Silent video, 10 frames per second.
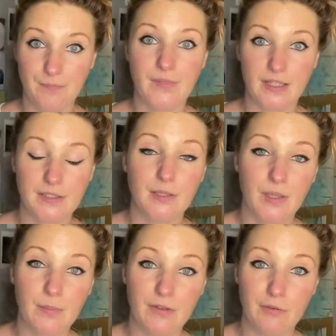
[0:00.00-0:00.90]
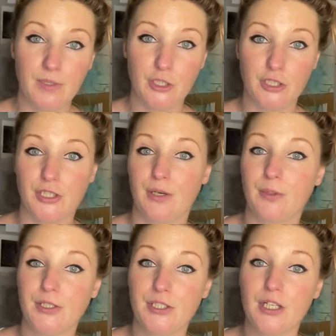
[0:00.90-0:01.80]
that's going to be a bit of a mission, so I'm
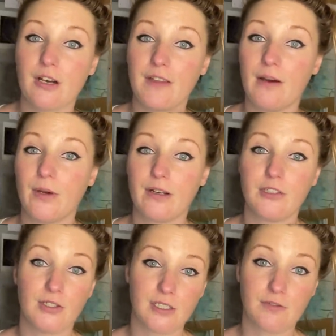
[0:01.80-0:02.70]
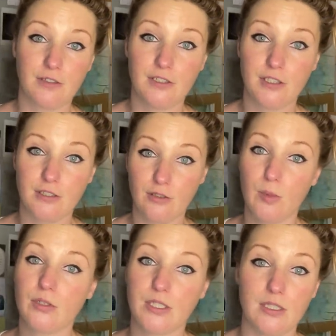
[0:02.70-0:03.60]
going to start that when I transfer into the new
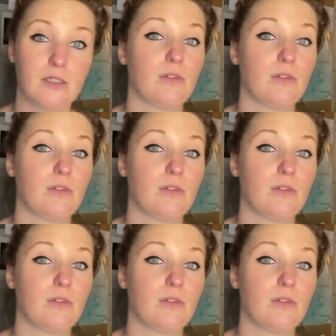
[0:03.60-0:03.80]
boxes,